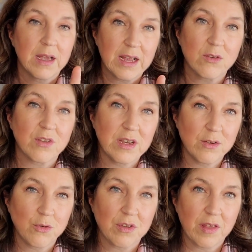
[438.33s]
Here's an
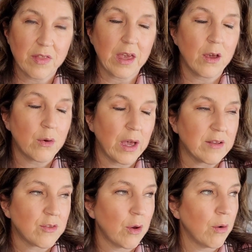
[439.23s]
interesting thing. Okay,
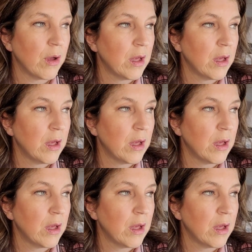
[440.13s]
so